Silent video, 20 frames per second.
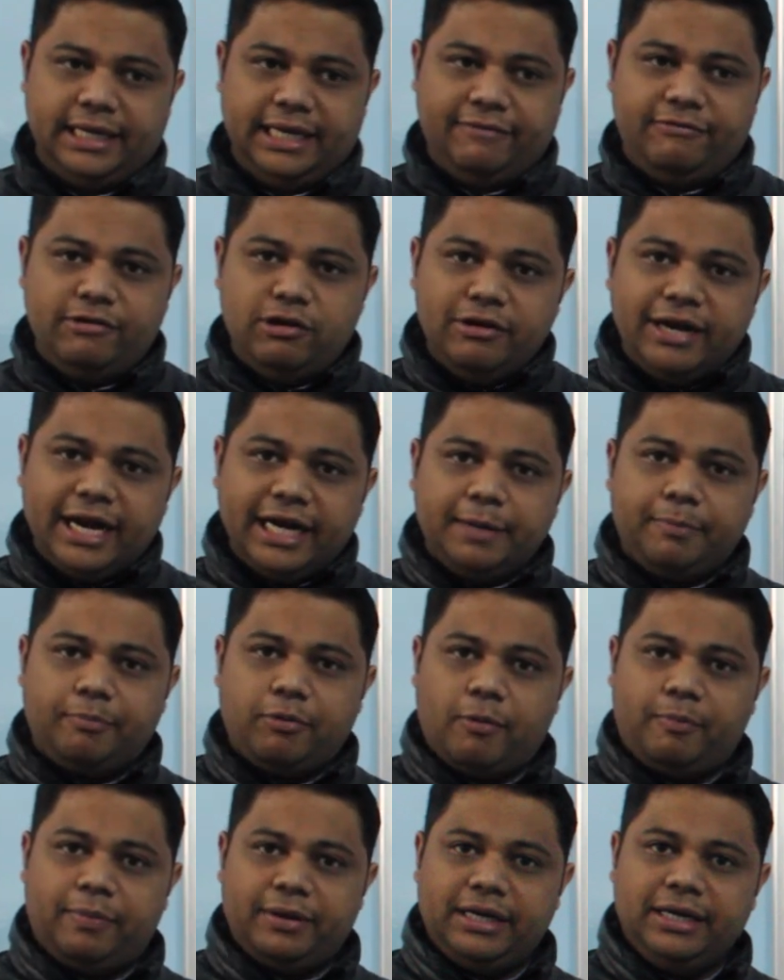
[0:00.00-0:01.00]
If you look at it
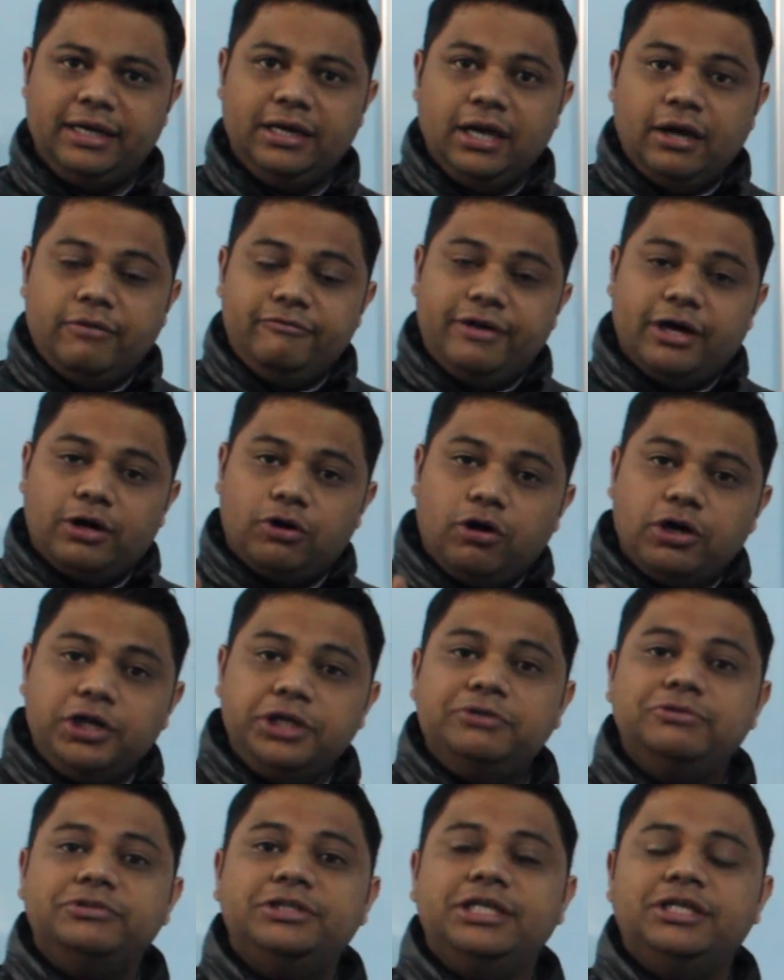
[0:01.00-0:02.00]
properly, we are
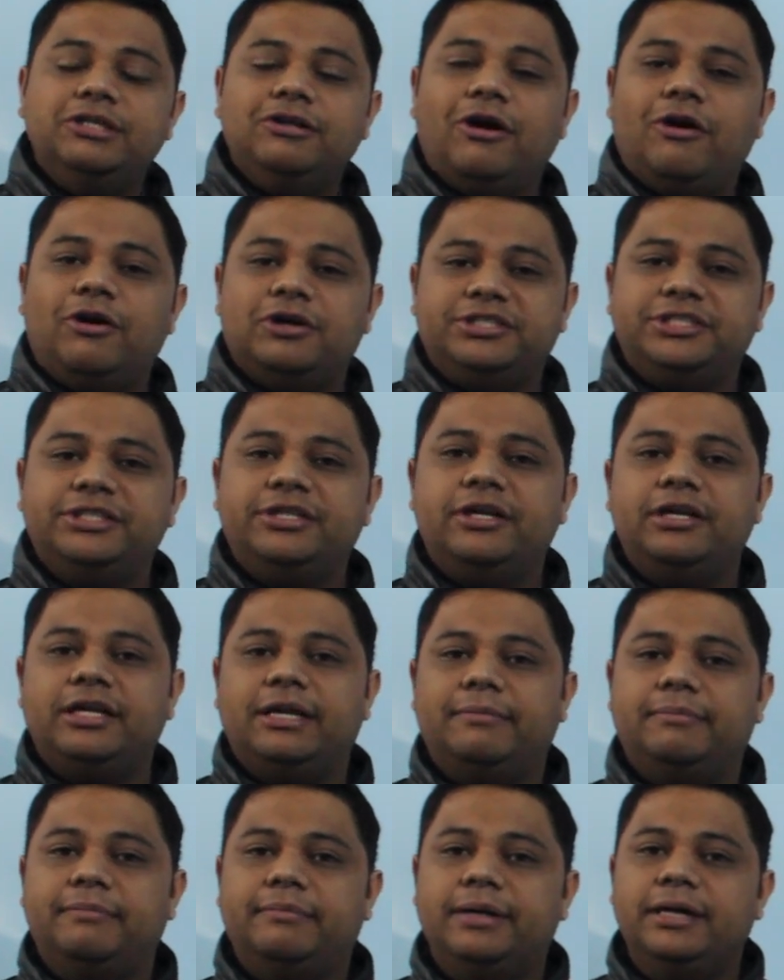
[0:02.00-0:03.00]
not using the original
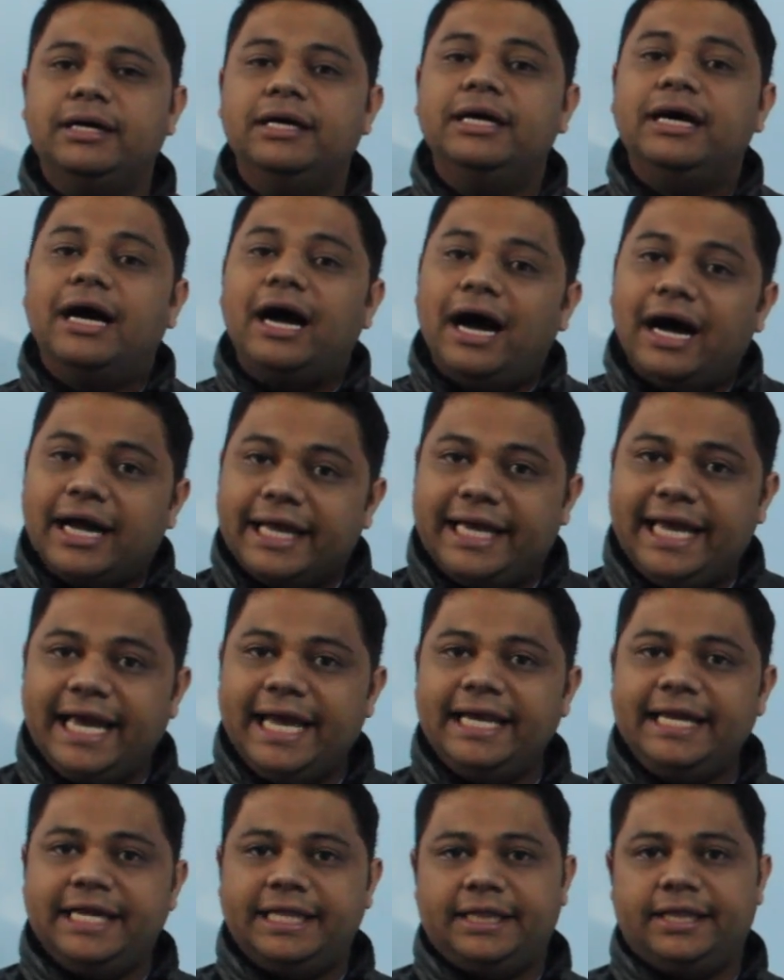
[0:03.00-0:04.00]
number
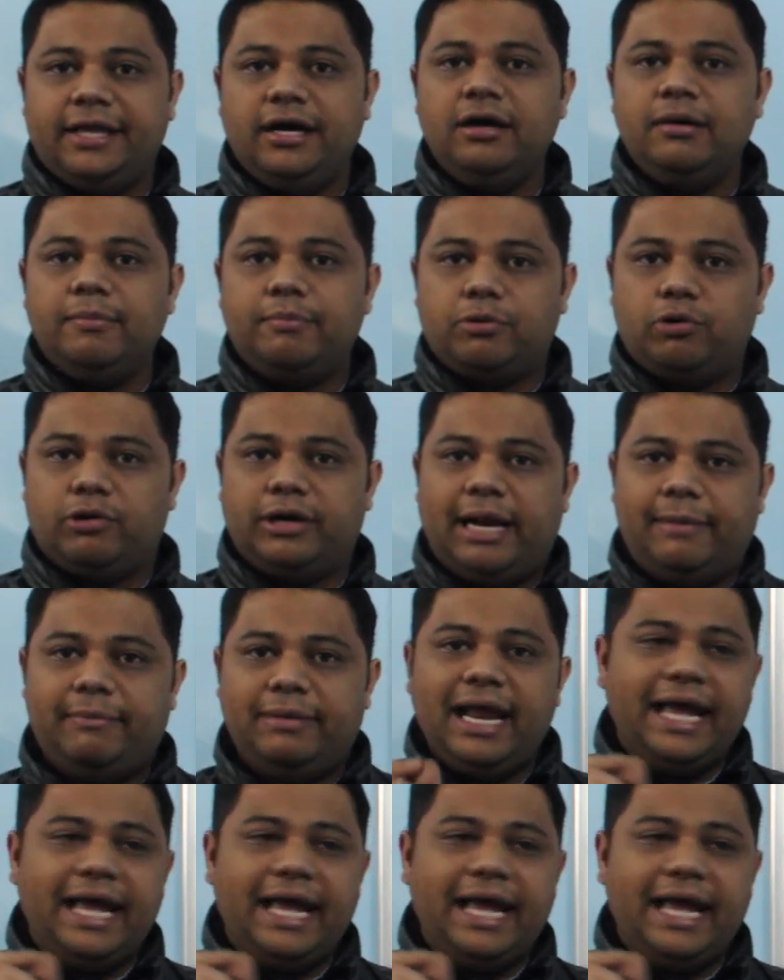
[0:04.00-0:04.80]
again in the program.